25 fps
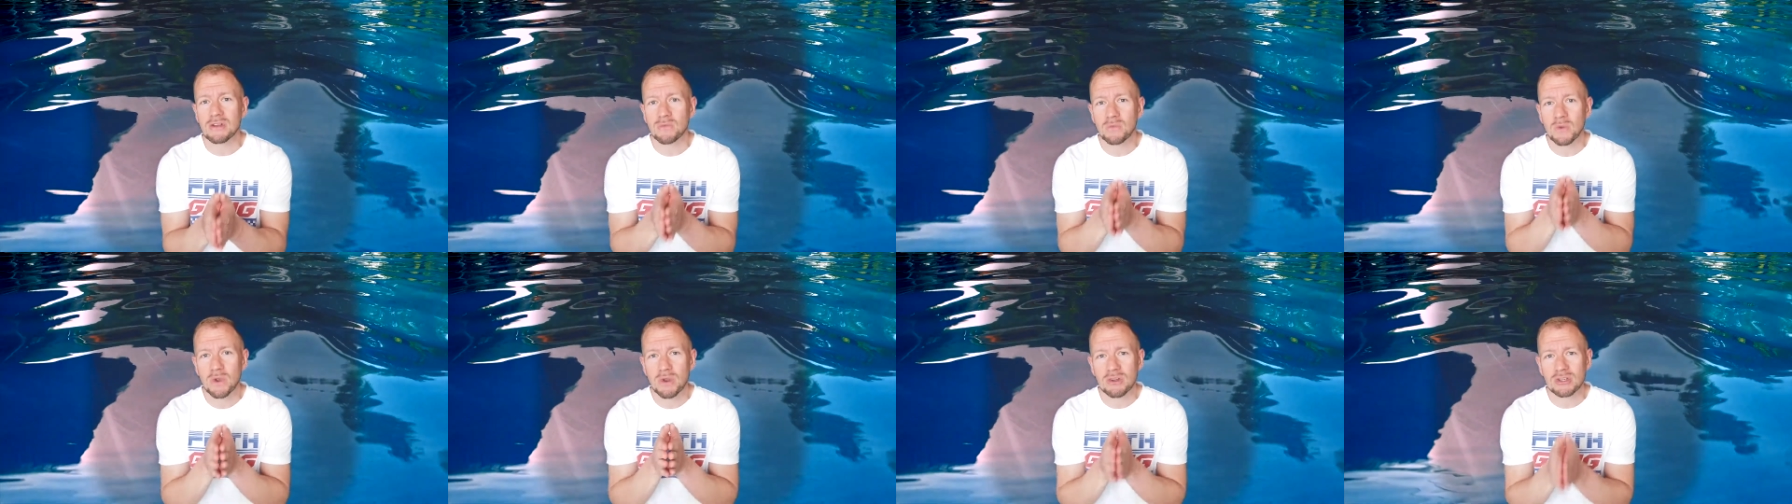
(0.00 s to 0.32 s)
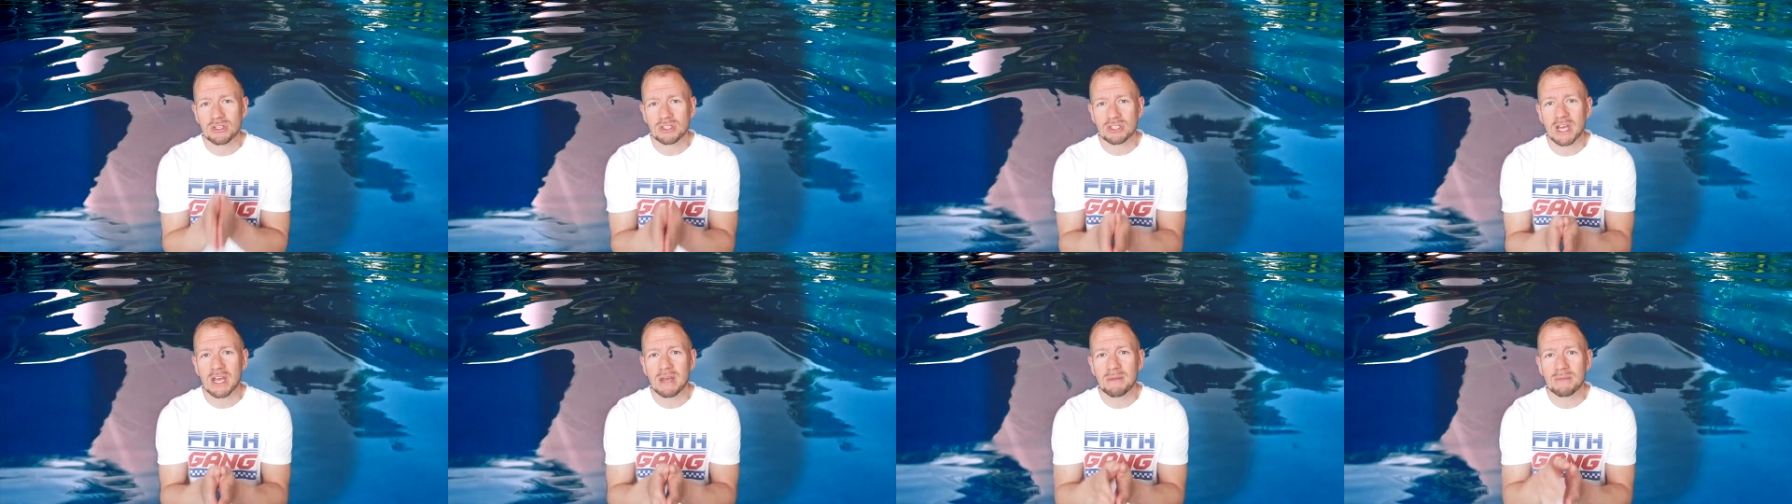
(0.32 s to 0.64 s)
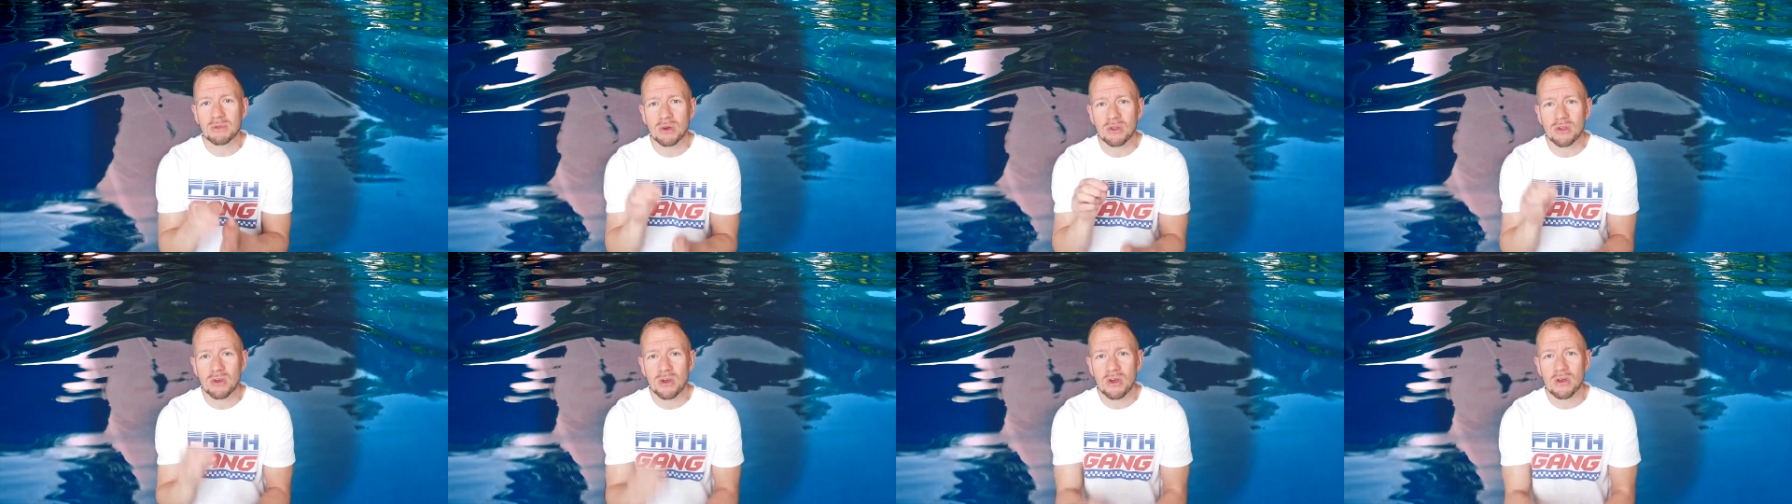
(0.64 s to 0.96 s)
If we're
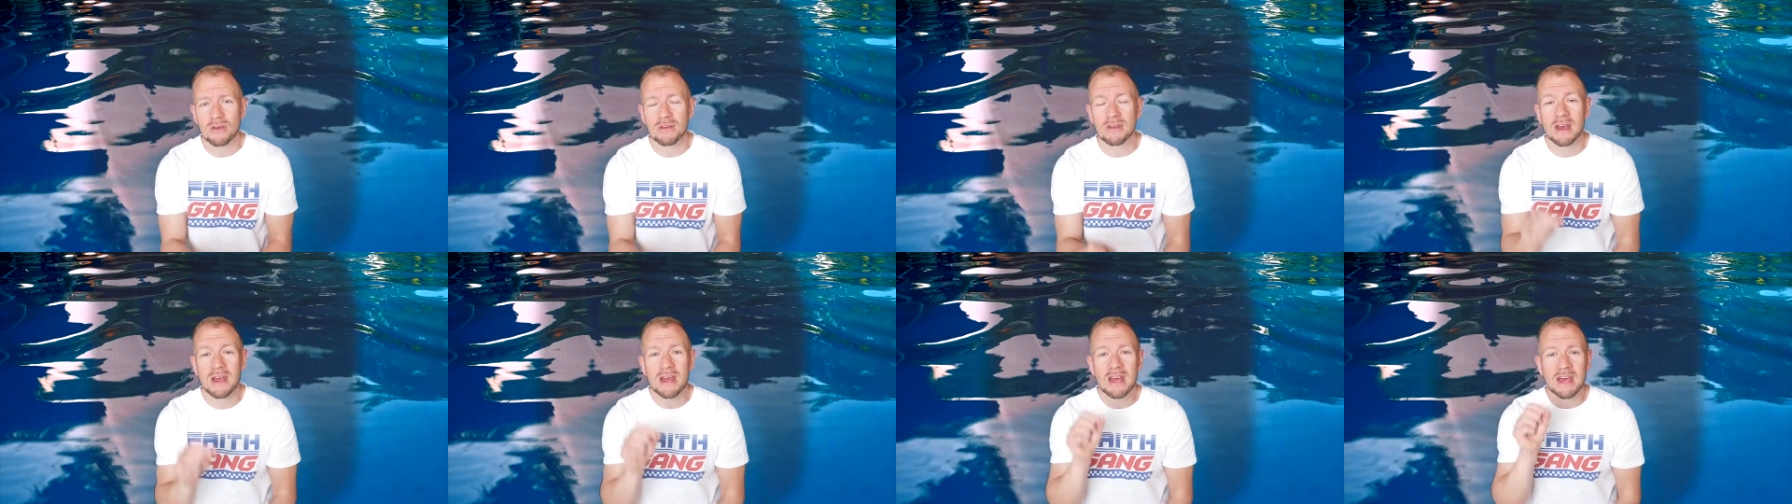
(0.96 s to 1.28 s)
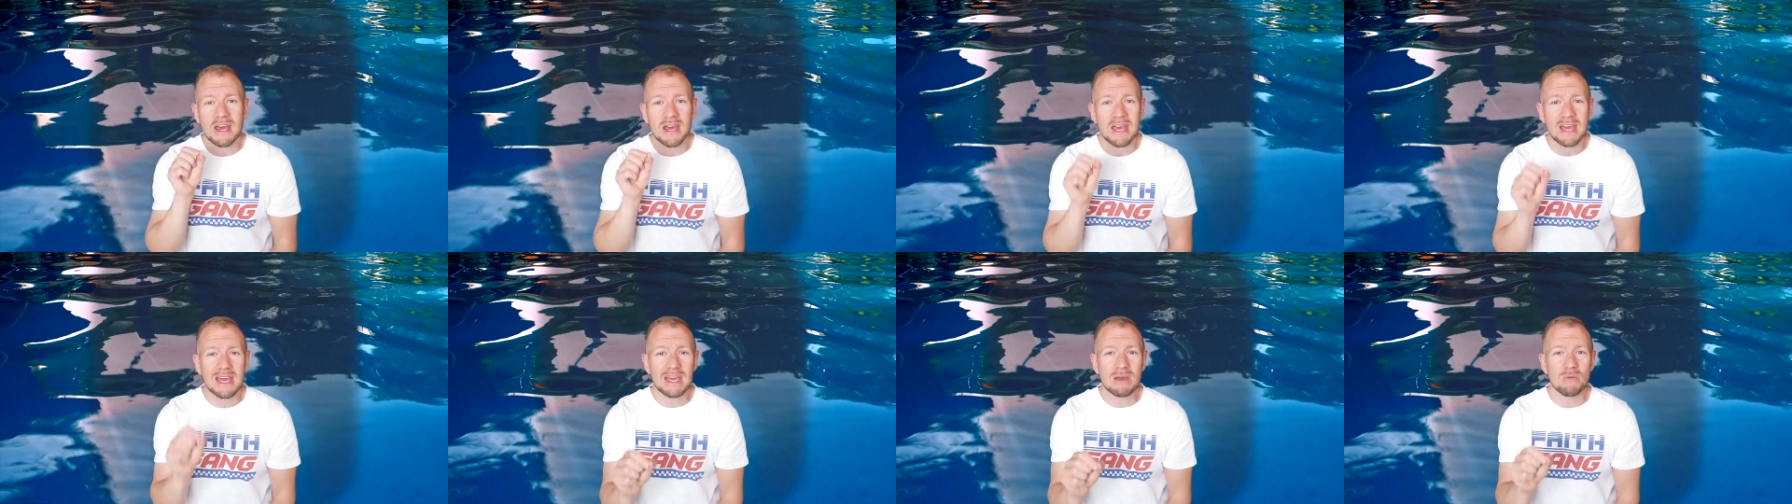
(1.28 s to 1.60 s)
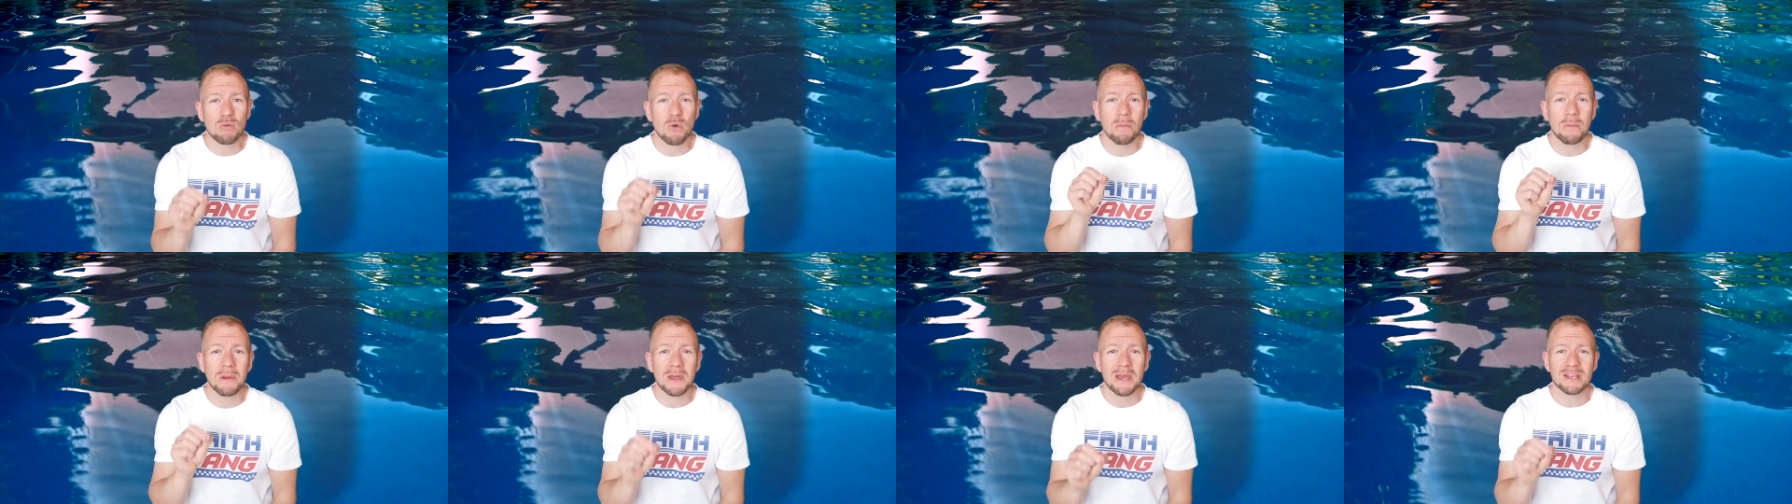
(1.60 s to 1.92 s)
ashamed on earth, he
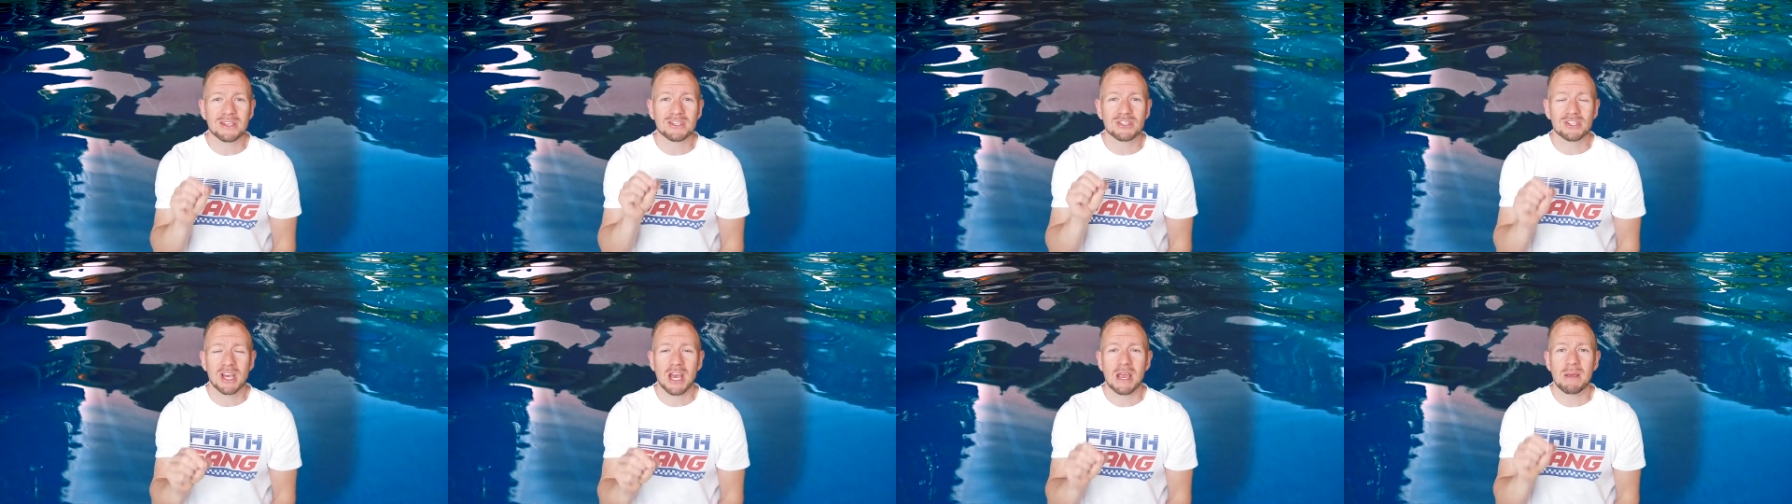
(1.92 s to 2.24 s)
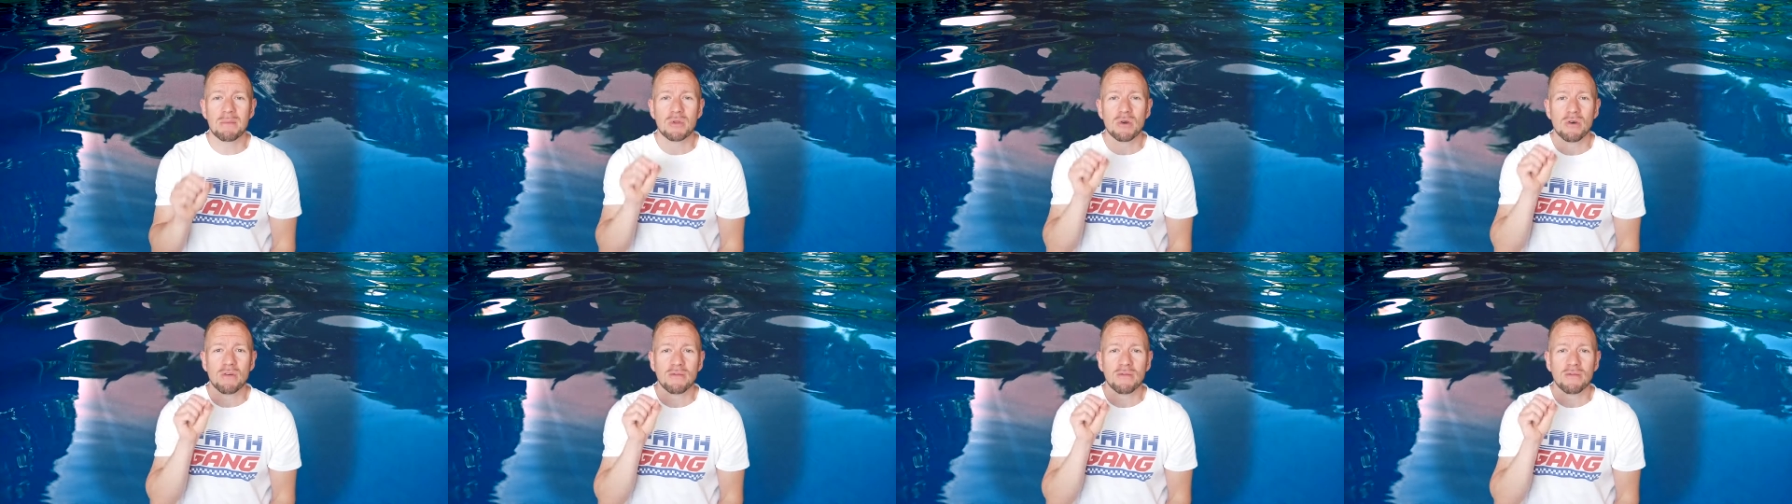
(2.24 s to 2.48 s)
will be ashamed